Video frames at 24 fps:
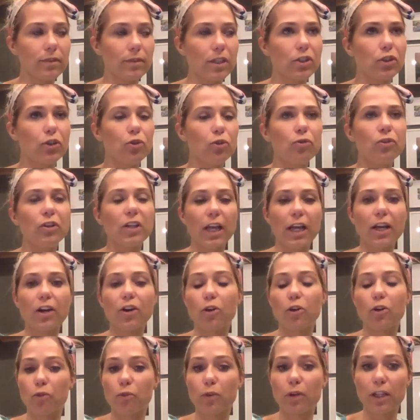you feel like
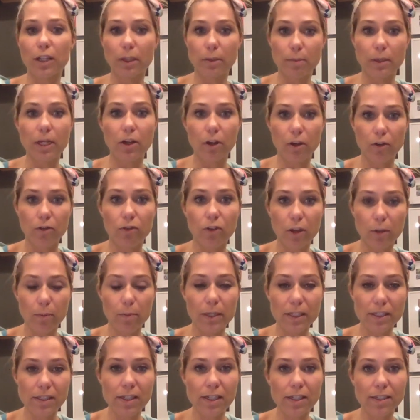could really be good for the
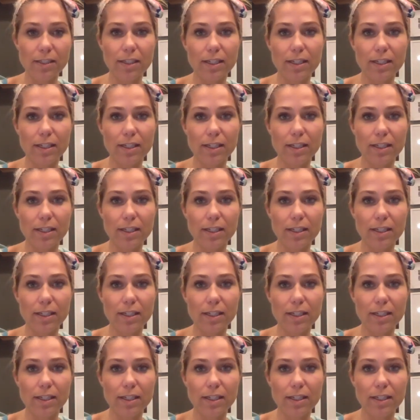business,